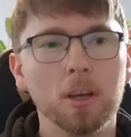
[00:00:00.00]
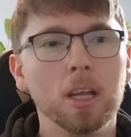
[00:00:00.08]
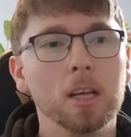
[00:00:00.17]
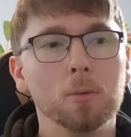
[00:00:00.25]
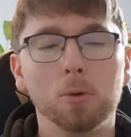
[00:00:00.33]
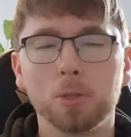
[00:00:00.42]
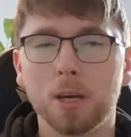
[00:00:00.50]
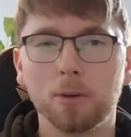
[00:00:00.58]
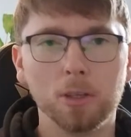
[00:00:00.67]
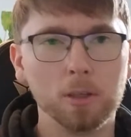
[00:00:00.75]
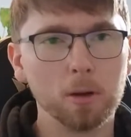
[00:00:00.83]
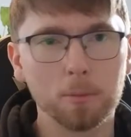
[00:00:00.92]
We'll tell
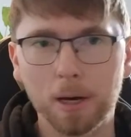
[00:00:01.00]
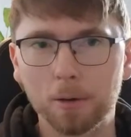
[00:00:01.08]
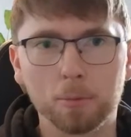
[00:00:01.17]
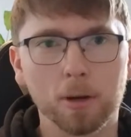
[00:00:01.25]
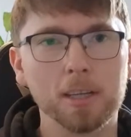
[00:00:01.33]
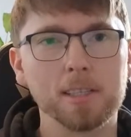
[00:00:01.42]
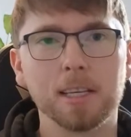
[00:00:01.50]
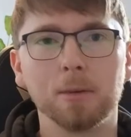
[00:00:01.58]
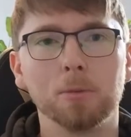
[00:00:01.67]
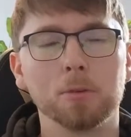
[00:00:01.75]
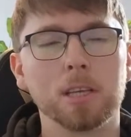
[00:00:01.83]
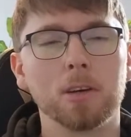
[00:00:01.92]
you about pricing.
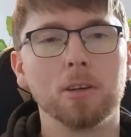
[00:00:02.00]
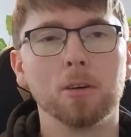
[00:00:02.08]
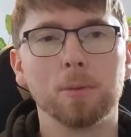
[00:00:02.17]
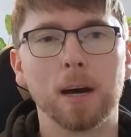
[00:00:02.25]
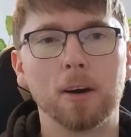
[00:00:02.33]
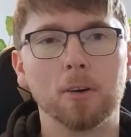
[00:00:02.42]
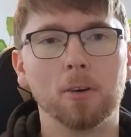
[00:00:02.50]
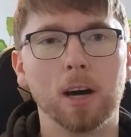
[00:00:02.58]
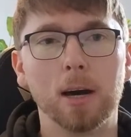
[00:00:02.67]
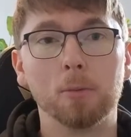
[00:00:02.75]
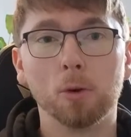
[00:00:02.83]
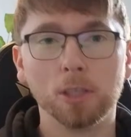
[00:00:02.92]
We'll tell you
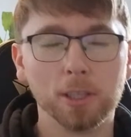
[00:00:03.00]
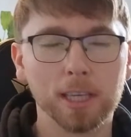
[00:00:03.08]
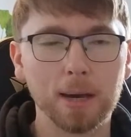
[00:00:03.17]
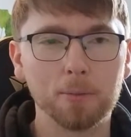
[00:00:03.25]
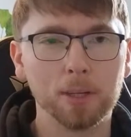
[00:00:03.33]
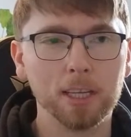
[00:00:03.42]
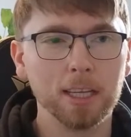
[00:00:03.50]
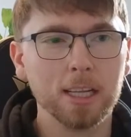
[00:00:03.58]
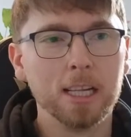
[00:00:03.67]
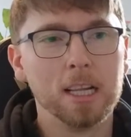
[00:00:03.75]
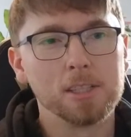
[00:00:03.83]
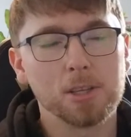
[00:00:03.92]
about what you get with it.
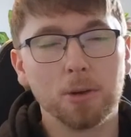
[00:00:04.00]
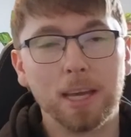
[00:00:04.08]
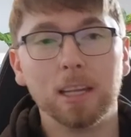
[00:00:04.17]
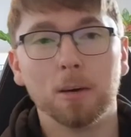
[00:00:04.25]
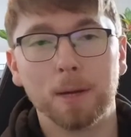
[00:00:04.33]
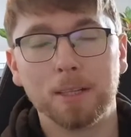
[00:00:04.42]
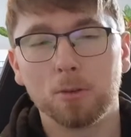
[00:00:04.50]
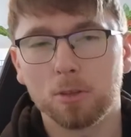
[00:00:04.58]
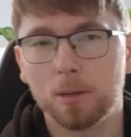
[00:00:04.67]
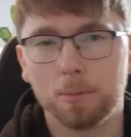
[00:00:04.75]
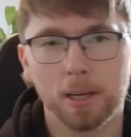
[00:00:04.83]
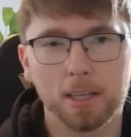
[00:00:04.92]
So in our
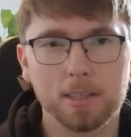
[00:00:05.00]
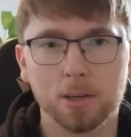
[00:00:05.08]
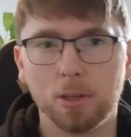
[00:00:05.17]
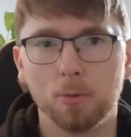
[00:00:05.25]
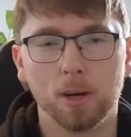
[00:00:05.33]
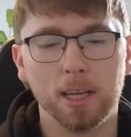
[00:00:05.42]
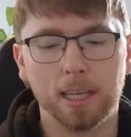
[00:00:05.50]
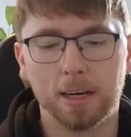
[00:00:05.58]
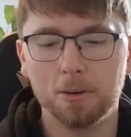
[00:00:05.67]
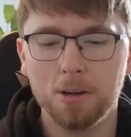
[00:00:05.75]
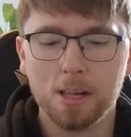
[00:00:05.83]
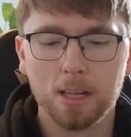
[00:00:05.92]
mentorship, I can tell you right
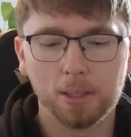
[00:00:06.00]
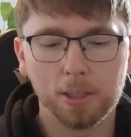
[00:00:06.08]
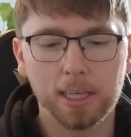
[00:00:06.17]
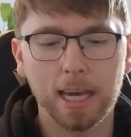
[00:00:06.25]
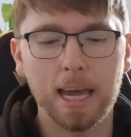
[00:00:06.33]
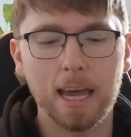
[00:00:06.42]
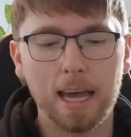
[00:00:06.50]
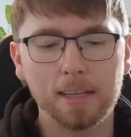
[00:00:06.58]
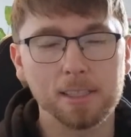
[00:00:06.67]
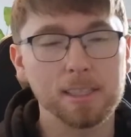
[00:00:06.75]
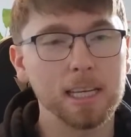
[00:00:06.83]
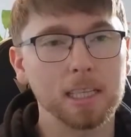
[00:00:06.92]
now, you get
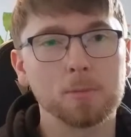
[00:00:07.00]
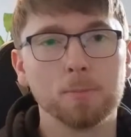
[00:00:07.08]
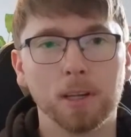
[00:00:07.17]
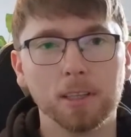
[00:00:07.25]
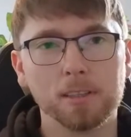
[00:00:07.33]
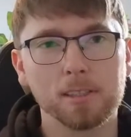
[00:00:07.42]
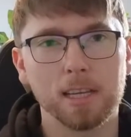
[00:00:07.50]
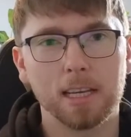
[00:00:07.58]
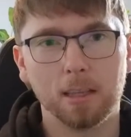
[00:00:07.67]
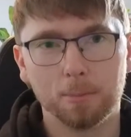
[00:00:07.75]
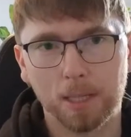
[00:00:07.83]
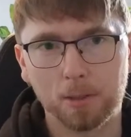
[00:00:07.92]
6 months in
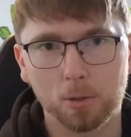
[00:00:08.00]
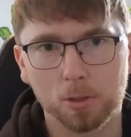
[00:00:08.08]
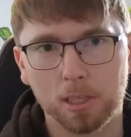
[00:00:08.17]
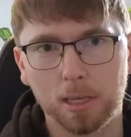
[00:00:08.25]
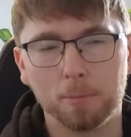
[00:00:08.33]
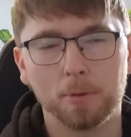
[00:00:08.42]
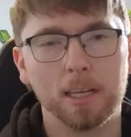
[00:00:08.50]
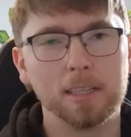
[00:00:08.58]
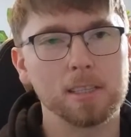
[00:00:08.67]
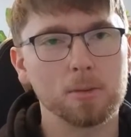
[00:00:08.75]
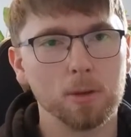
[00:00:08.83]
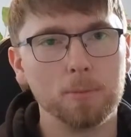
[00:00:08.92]
the mentorship.
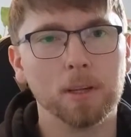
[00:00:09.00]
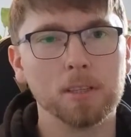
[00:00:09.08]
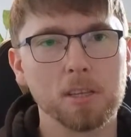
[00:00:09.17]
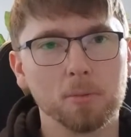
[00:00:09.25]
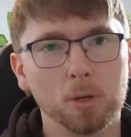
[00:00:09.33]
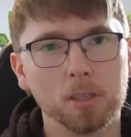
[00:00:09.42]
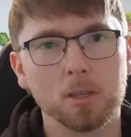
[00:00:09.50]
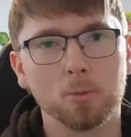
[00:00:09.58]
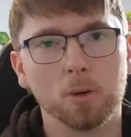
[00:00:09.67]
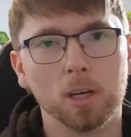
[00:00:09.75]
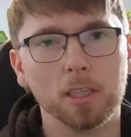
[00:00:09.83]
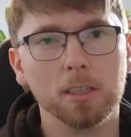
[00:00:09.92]
It's 3 months of
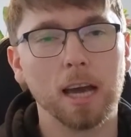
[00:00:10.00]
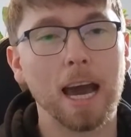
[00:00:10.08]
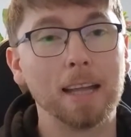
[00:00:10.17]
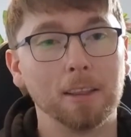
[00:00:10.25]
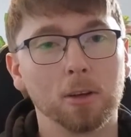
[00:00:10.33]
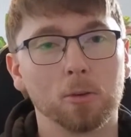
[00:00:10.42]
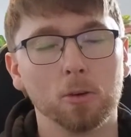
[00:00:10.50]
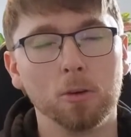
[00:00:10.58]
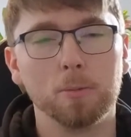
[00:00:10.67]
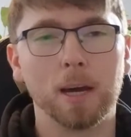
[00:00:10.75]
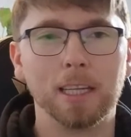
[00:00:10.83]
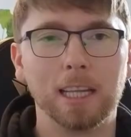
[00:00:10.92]
one-to-one and the group.
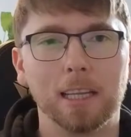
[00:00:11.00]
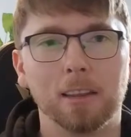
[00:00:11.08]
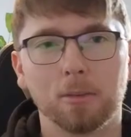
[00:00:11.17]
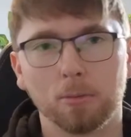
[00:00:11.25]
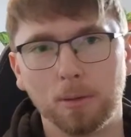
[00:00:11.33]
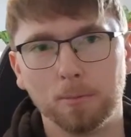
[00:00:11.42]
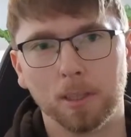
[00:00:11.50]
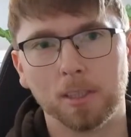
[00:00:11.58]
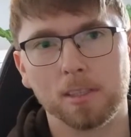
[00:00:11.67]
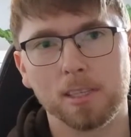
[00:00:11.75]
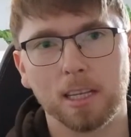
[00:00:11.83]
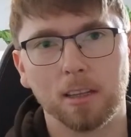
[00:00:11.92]
And then 3
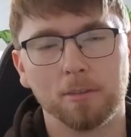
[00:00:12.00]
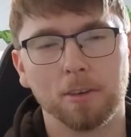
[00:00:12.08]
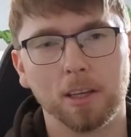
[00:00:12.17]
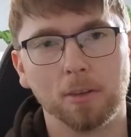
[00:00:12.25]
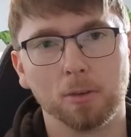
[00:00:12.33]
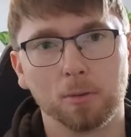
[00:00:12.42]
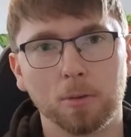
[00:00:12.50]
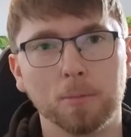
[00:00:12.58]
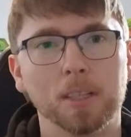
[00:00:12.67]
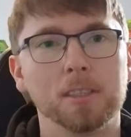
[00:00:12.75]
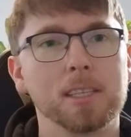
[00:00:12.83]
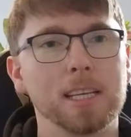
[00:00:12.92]
months in the final 3
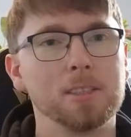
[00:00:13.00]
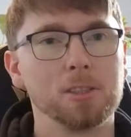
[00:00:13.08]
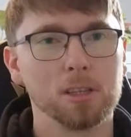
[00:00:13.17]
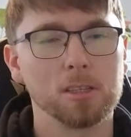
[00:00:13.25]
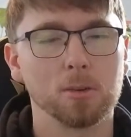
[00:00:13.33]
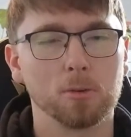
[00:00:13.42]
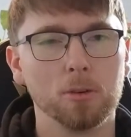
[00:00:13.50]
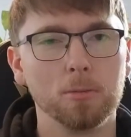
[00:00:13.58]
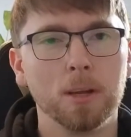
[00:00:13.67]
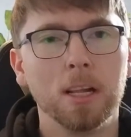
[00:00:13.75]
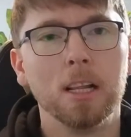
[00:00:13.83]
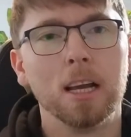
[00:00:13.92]
months is just the group.
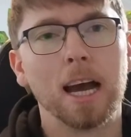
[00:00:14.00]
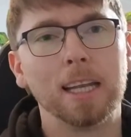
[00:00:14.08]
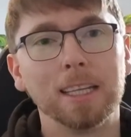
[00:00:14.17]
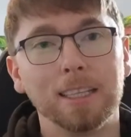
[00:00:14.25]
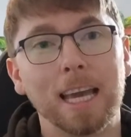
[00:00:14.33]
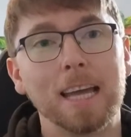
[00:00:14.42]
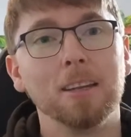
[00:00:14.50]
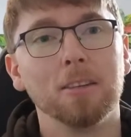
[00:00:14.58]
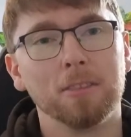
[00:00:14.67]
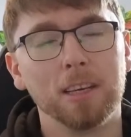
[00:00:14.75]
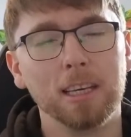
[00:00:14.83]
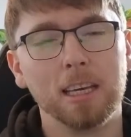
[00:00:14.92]
And at the end
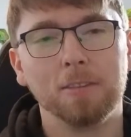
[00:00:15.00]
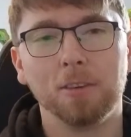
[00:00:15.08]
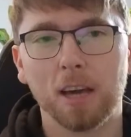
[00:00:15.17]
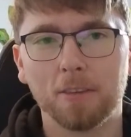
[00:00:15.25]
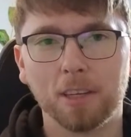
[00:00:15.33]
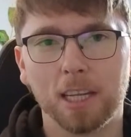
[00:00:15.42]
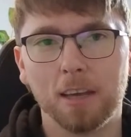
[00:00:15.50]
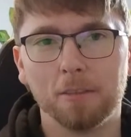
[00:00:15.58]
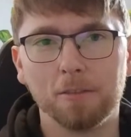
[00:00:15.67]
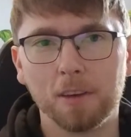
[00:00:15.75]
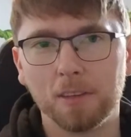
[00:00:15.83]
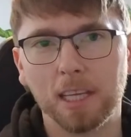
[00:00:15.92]
of it, if you haven't hit
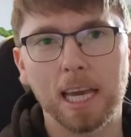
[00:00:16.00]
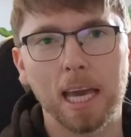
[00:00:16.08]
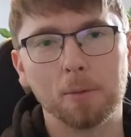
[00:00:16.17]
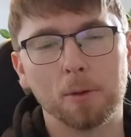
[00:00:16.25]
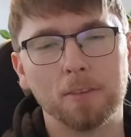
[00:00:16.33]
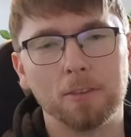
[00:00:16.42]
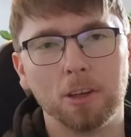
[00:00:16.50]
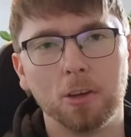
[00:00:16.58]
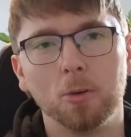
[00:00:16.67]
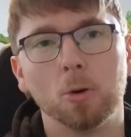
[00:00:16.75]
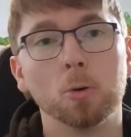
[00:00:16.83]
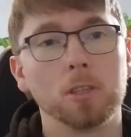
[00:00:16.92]
50K
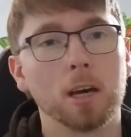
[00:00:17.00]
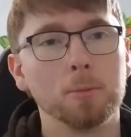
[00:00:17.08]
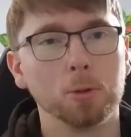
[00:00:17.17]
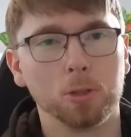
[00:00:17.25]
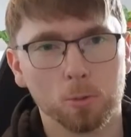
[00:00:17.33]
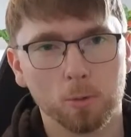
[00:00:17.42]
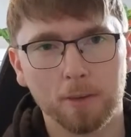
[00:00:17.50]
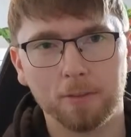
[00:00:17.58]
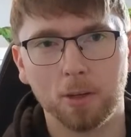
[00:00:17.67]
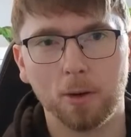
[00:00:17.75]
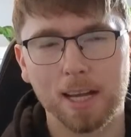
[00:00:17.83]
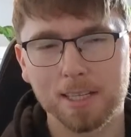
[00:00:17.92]
revenue or doubled your
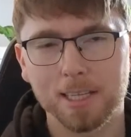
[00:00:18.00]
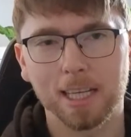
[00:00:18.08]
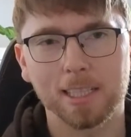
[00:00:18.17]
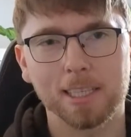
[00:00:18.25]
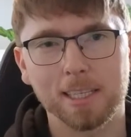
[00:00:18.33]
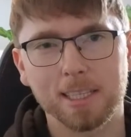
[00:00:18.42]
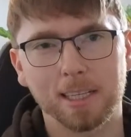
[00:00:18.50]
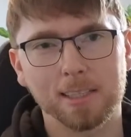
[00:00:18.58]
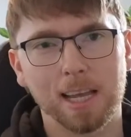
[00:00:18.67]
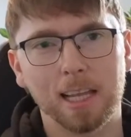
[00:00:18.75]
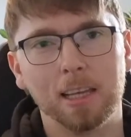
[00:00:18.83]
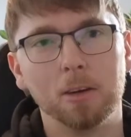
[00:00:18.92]
revenue as an existing
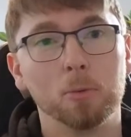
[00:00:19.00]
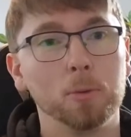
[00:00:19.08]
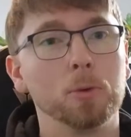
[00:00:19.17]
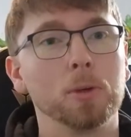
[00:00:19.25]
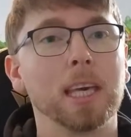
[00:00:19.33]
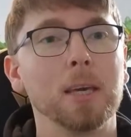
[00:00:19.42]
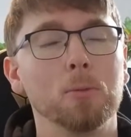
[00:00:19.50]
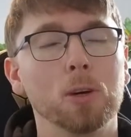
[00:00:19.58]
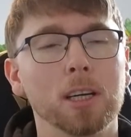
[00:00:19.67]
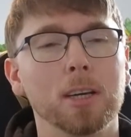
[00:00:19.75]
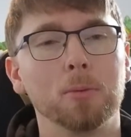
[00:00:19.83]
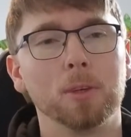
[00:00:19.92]
seller, we will keep
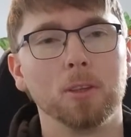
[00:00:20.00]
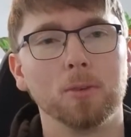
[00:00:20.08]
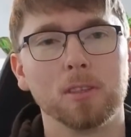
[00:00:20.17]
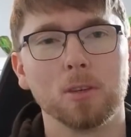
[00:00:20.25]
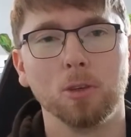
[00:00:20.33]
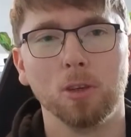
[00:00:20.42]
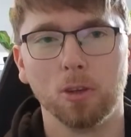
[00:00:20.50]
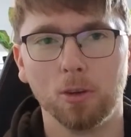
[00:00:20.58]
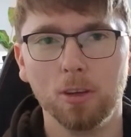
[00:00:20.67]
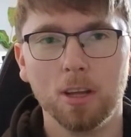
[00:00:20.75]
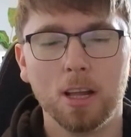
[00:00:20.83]
working with you until you do.